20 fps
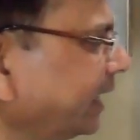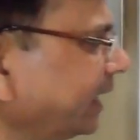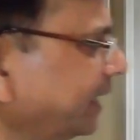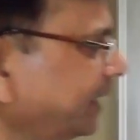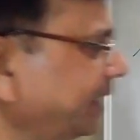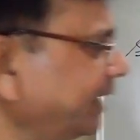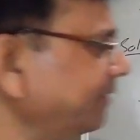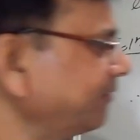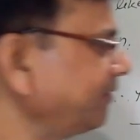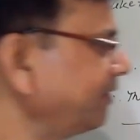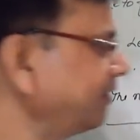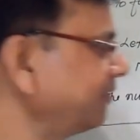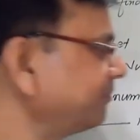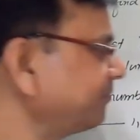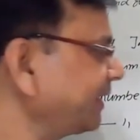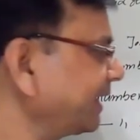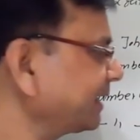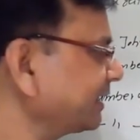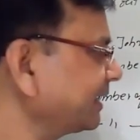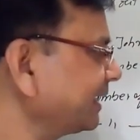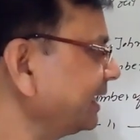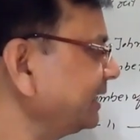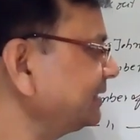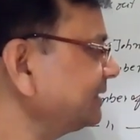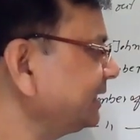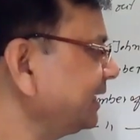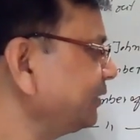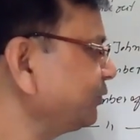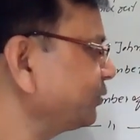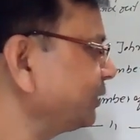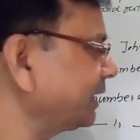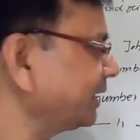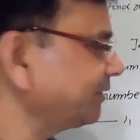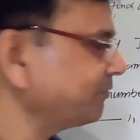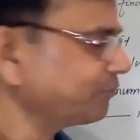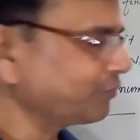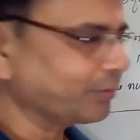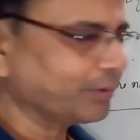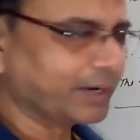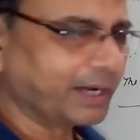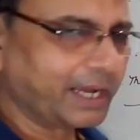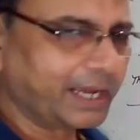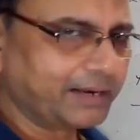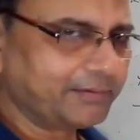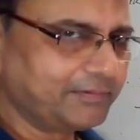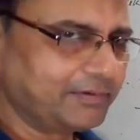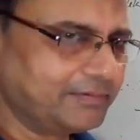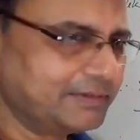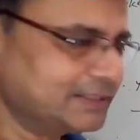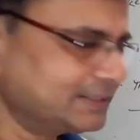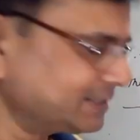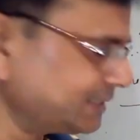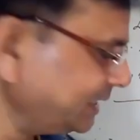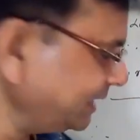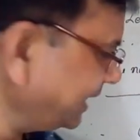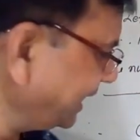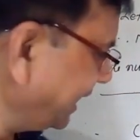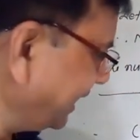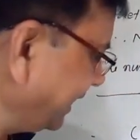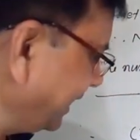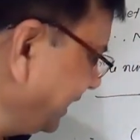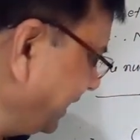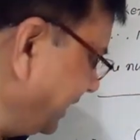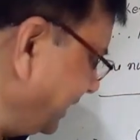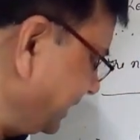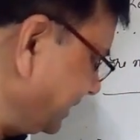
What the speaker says: Here we will factorize 324 and we will see that